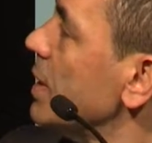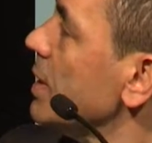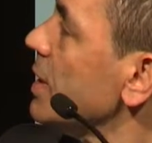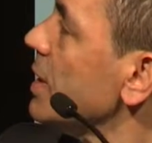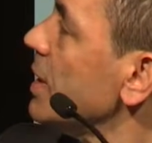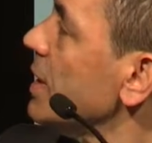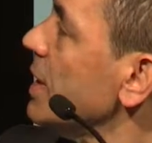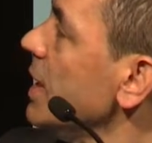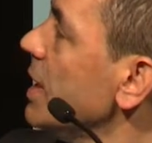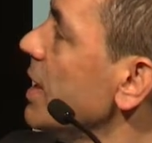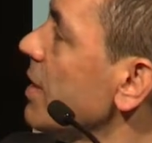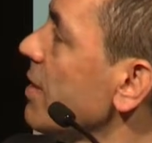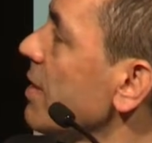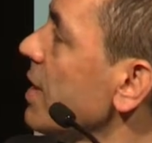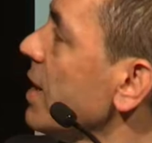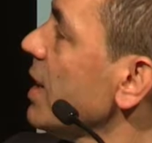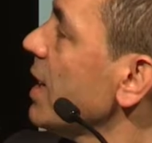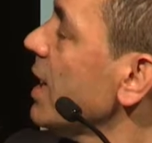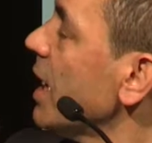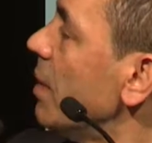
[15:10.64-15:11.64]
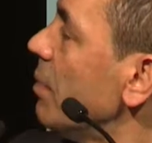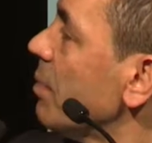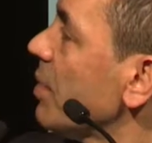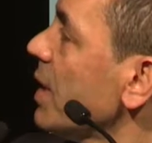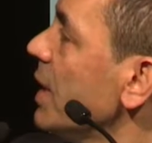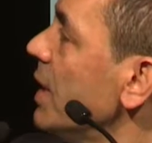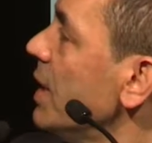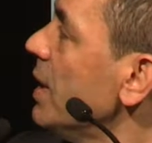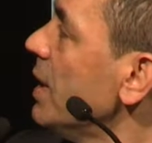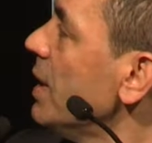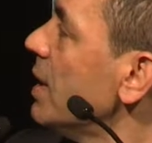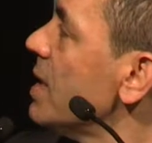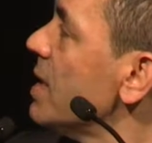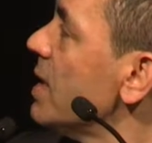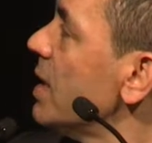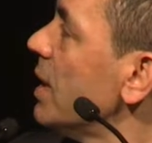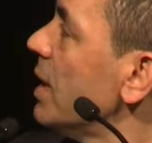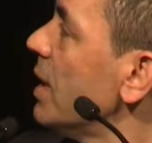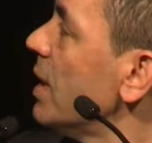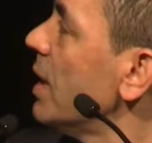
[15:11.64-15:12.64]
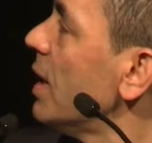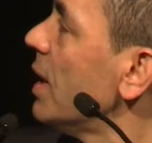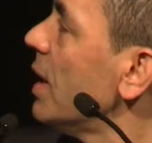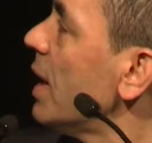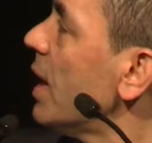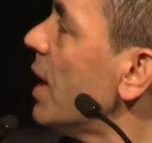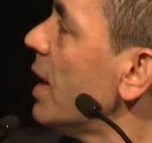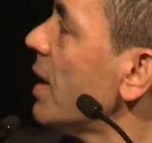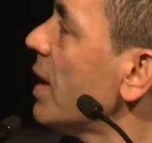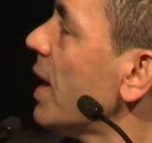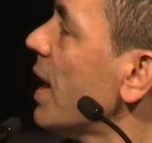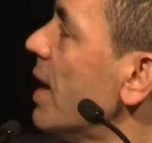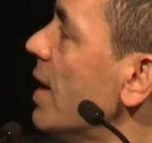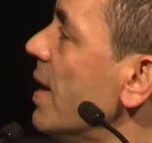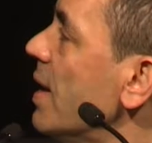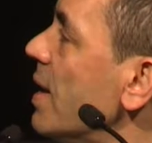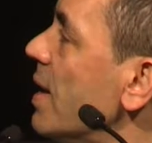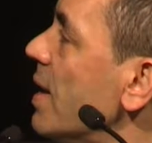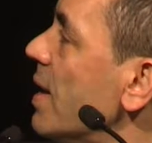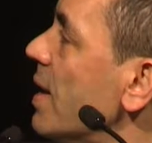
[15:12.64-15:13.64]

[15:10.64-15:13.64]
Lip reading: The needles comes in, and then